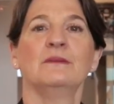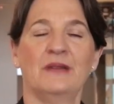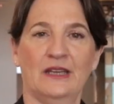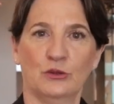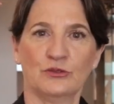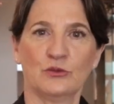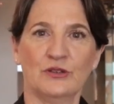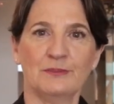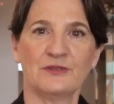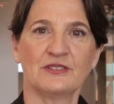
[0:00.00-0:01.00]

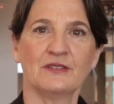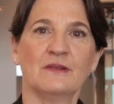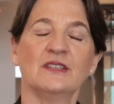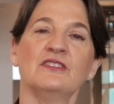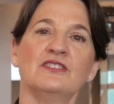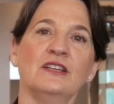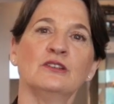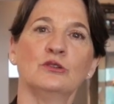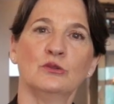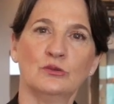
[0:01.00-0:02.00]
manuscripts, the
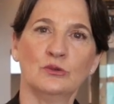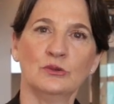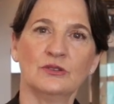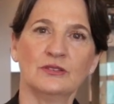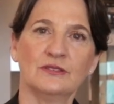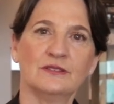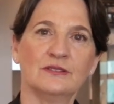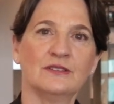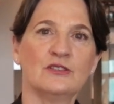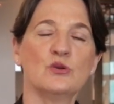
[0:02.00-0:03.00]
Synagogue route,
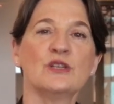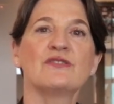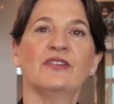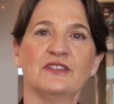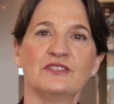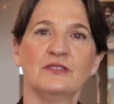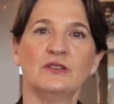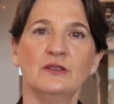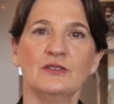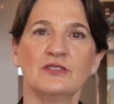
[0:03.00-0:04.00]
Jewish
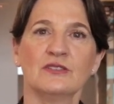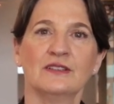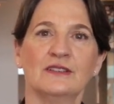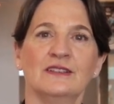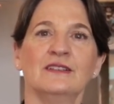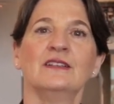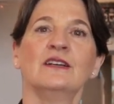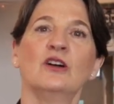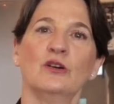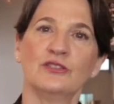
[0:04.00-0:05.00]
festivals,
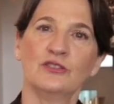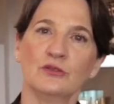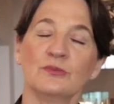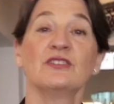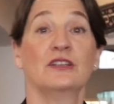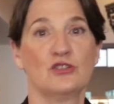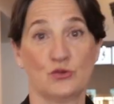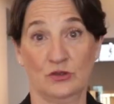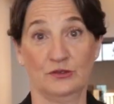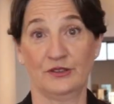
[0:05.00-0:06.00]
costumes, and
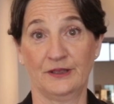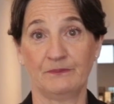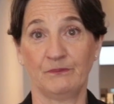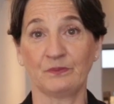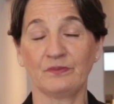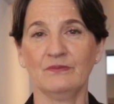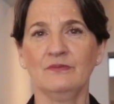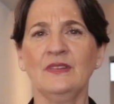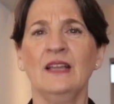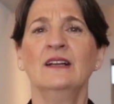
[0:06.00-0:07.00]
jewelry.
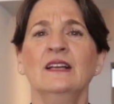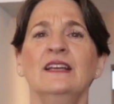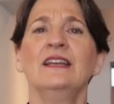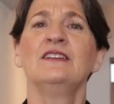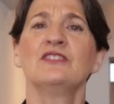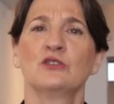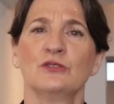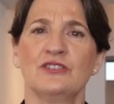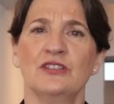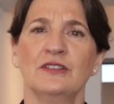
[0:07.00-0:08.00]
It is
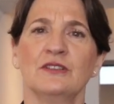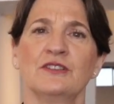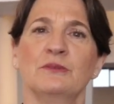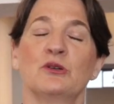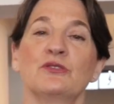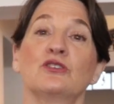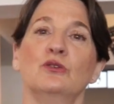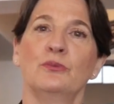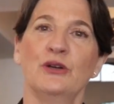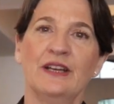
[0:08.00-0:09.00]
considered the most
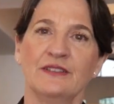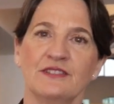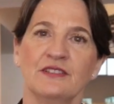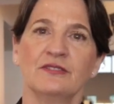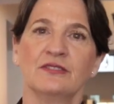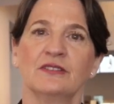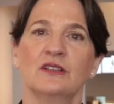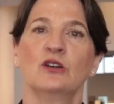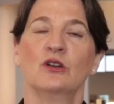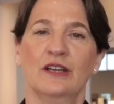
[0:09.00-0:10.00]
comprehensive
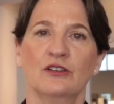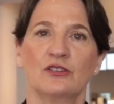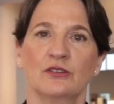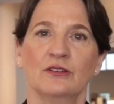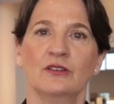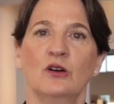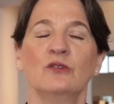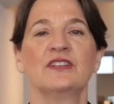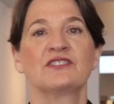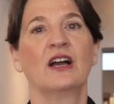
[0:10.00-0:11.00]
collection
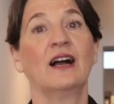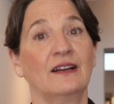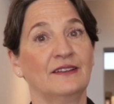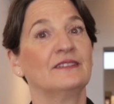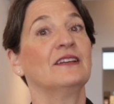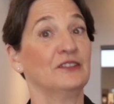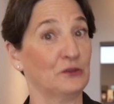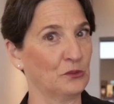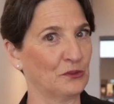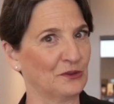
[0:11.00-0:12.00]
of its kind in
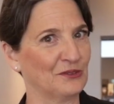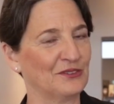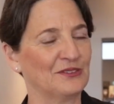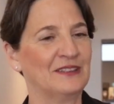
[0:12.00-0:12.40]
the world.